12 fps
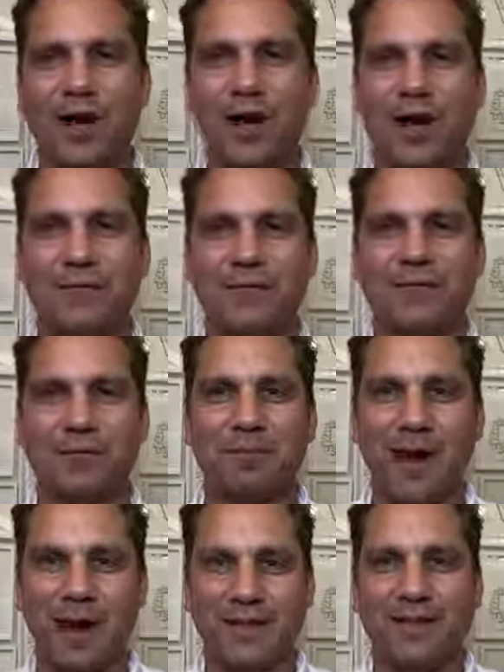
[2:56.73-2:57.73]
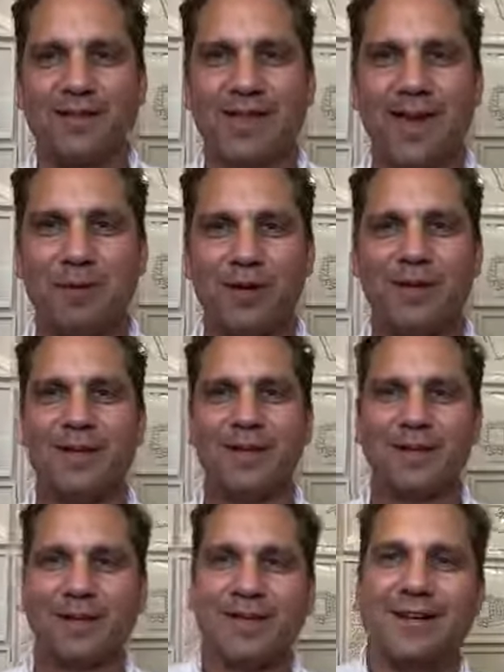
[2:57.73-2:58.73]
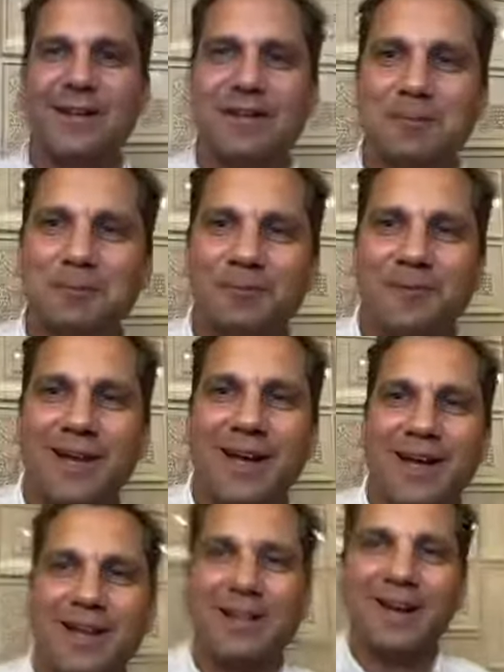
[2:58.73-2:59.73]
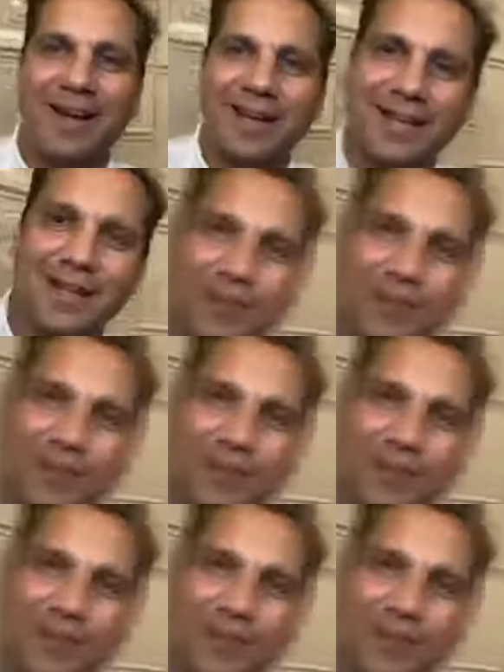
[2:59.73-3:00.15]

office behind this camera. I can give